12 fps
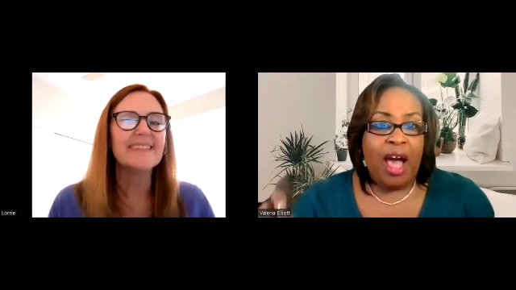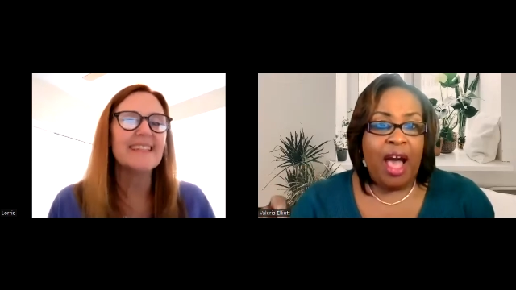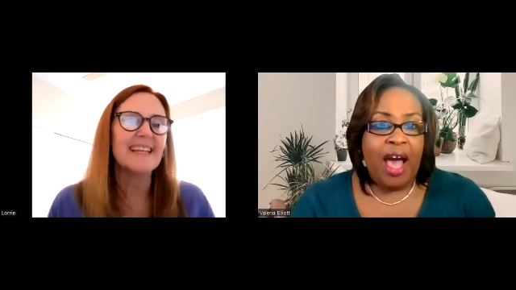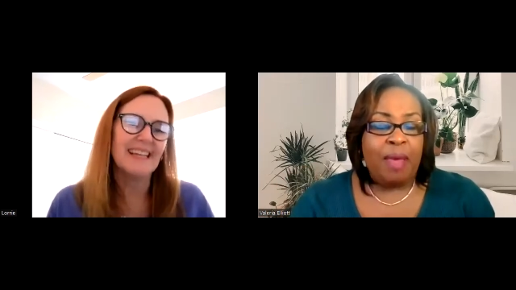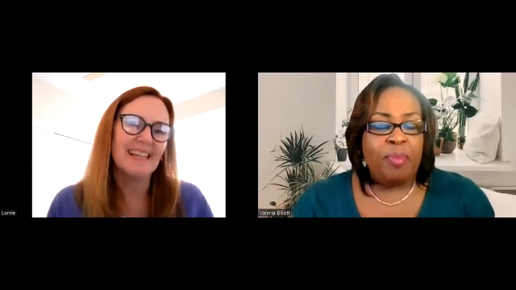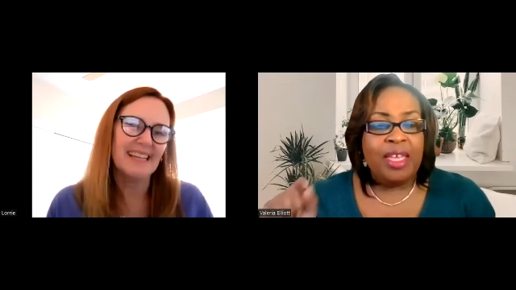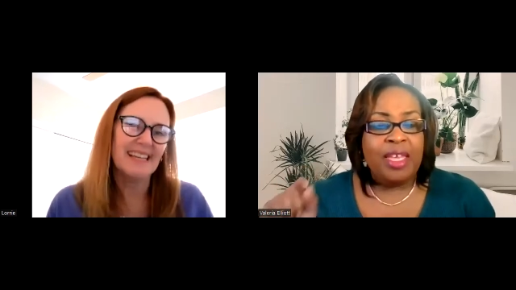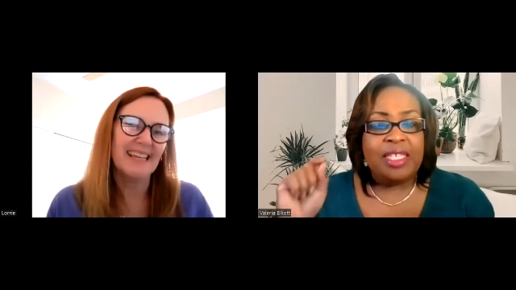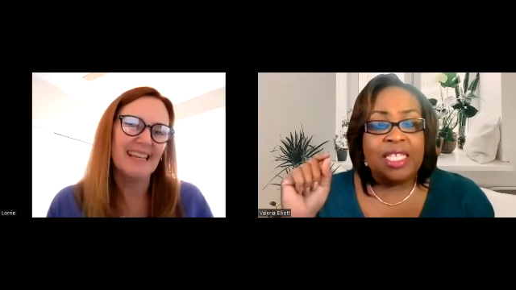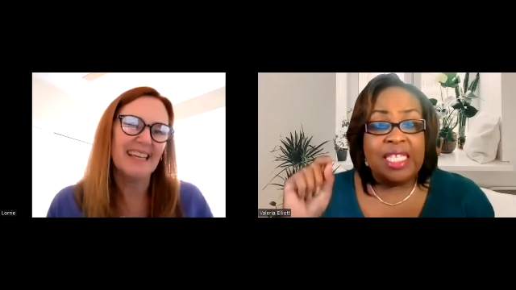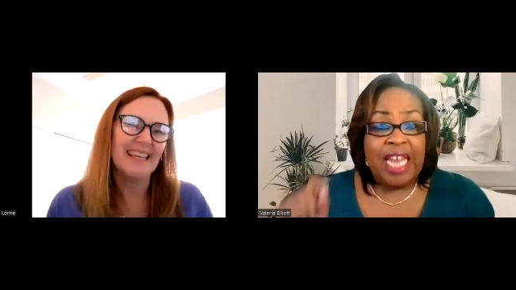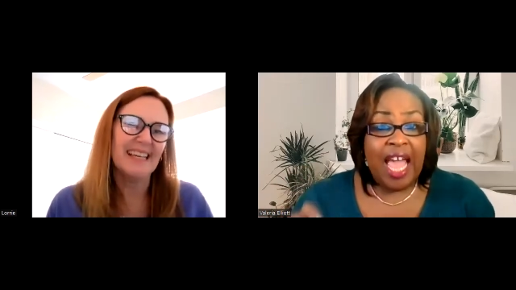Speaker 1: God
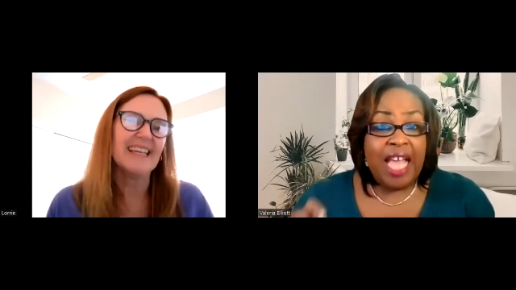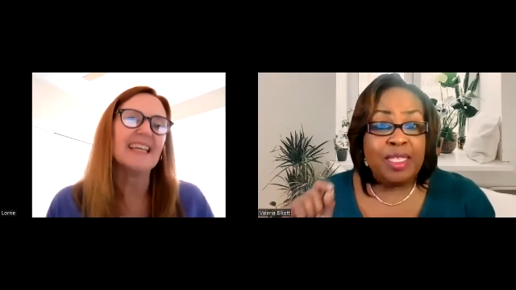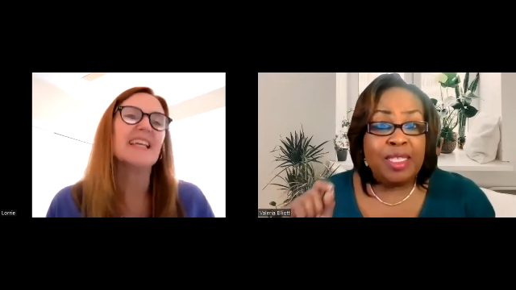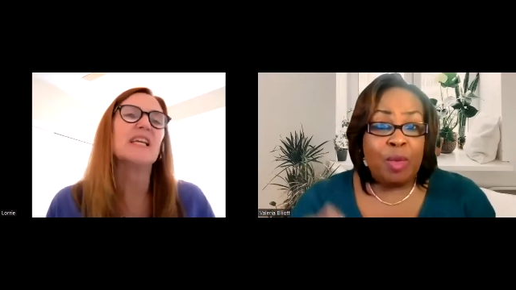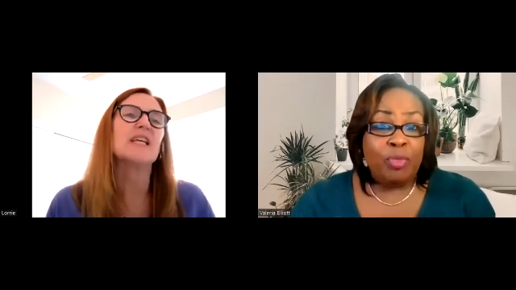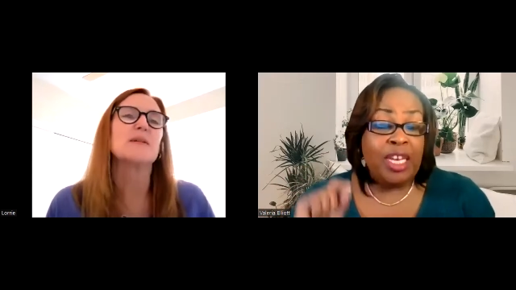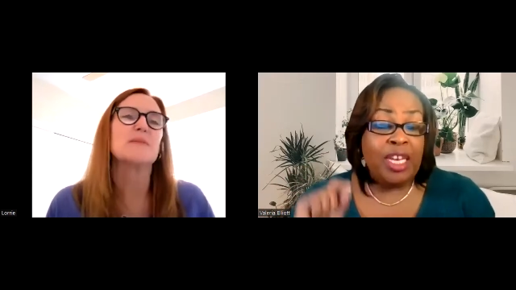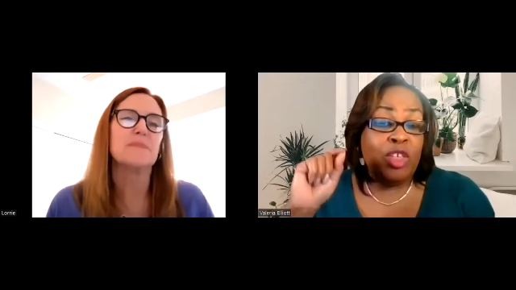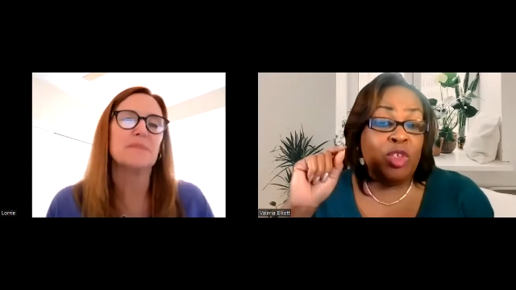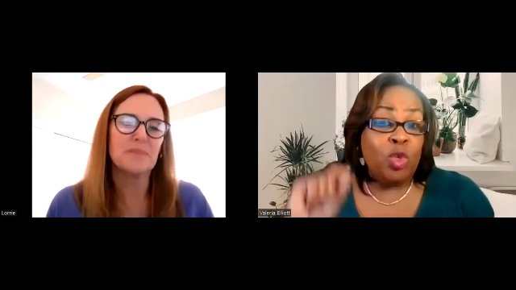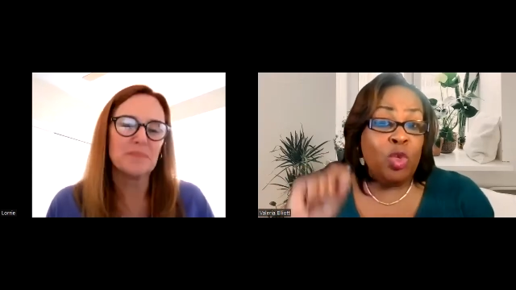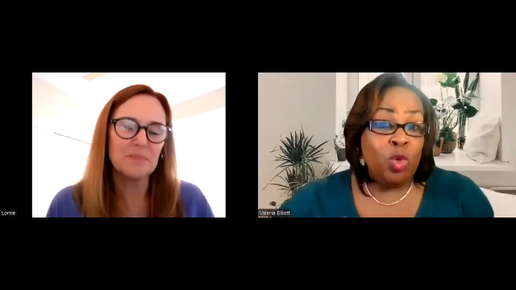because it's not something
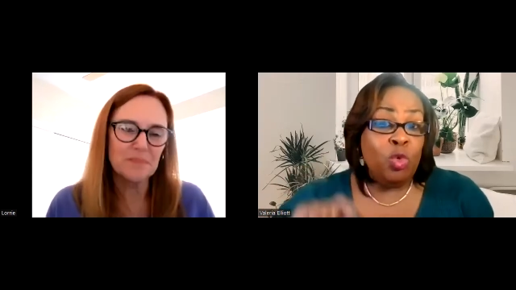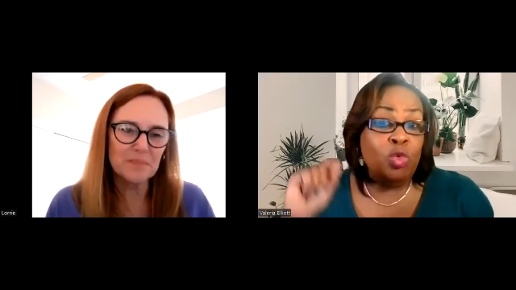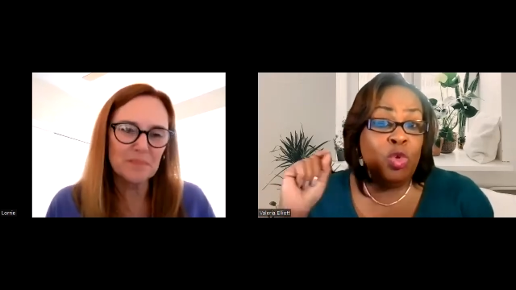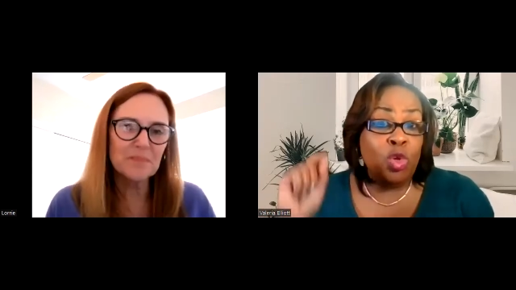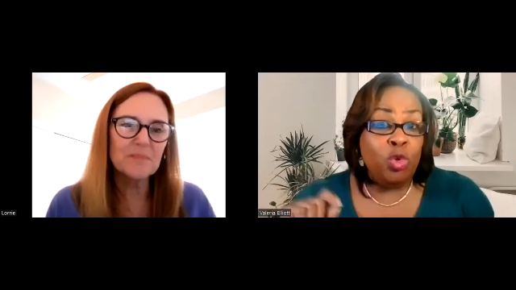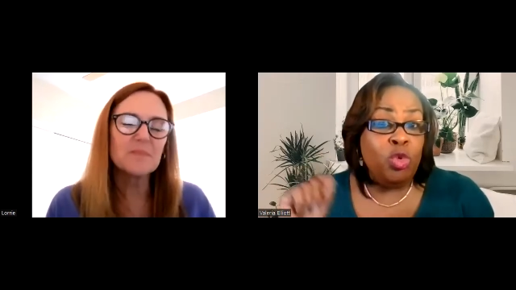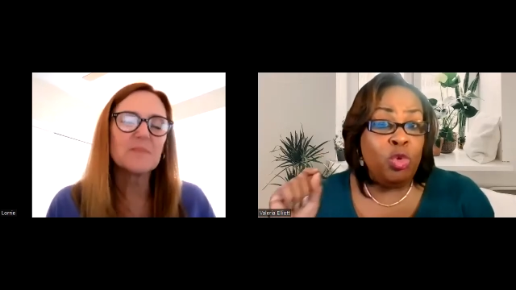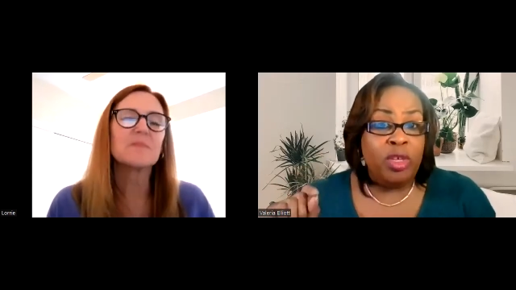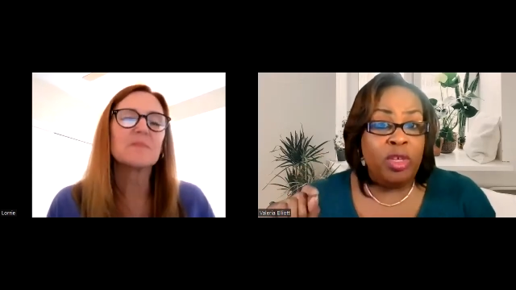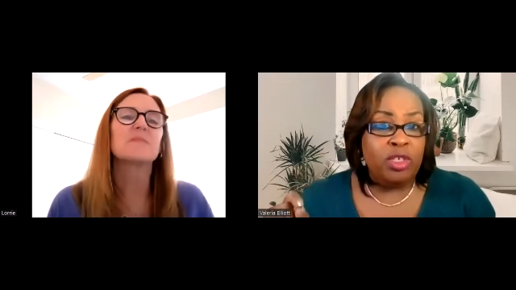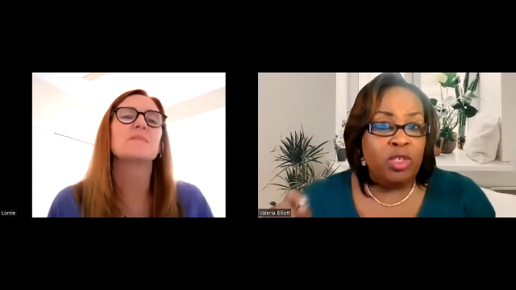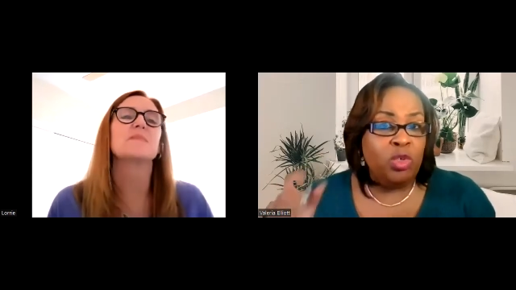that you knew
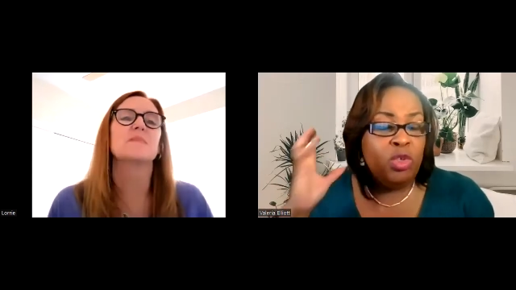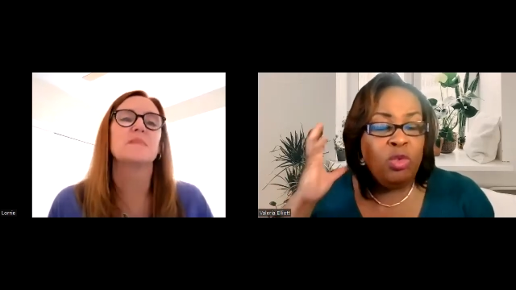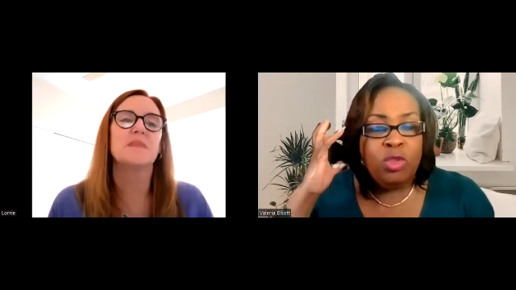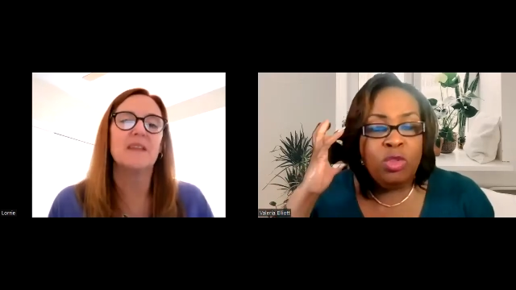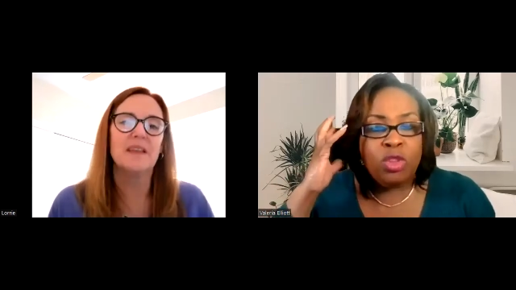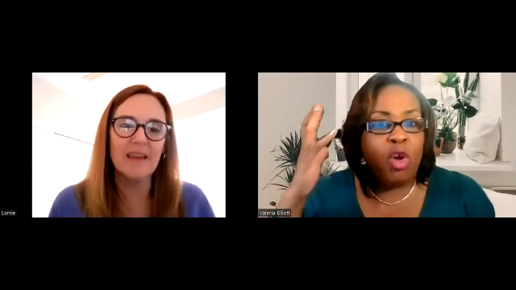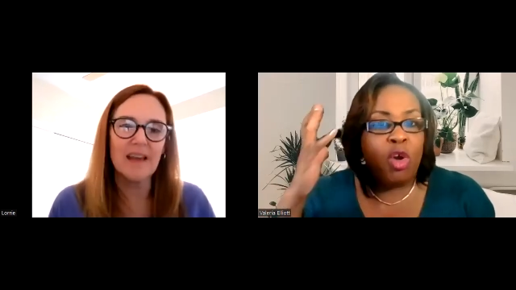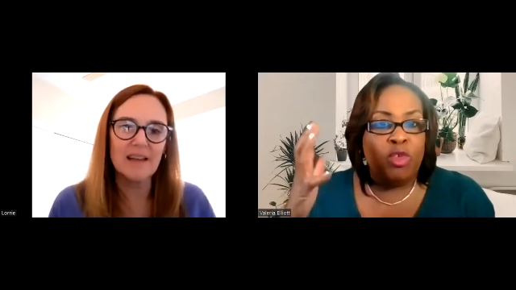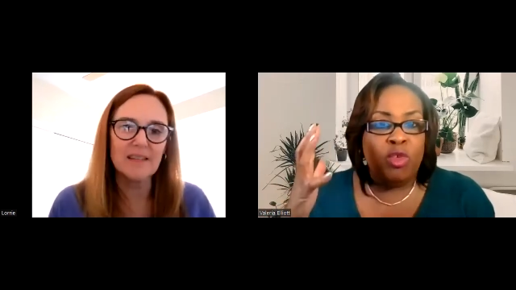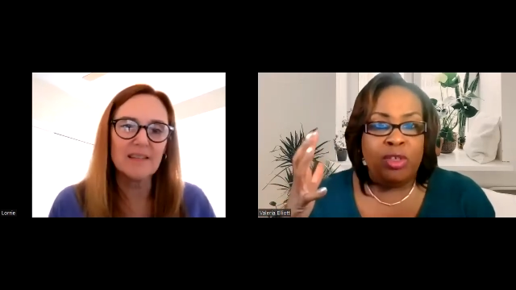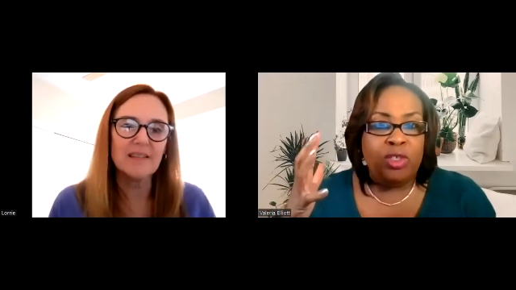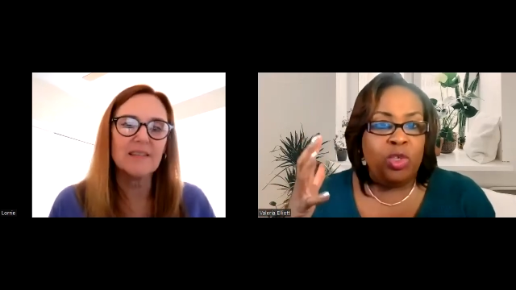you could do, you thought
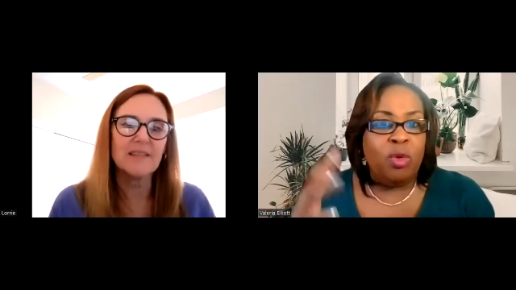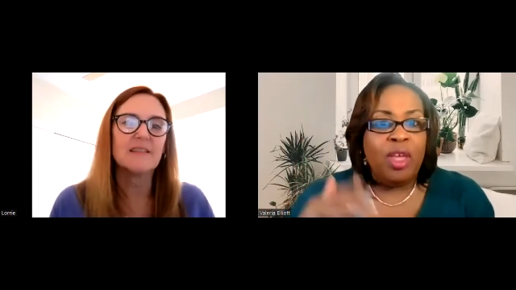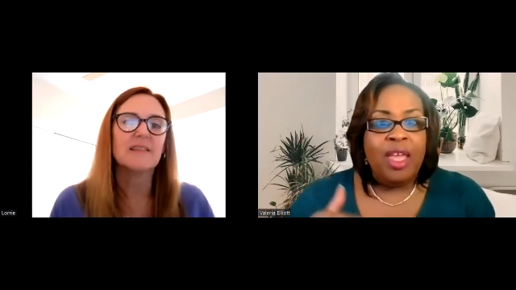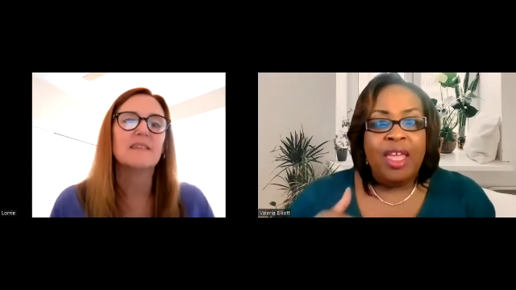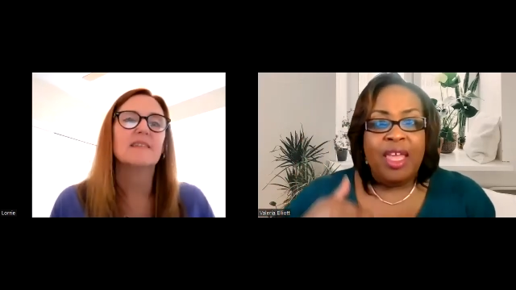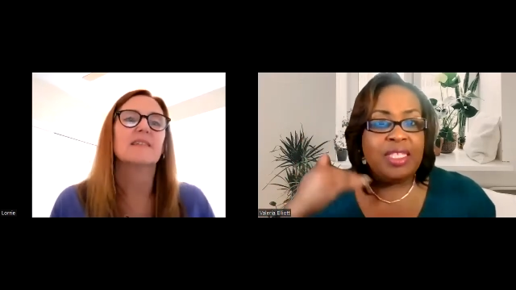you could do.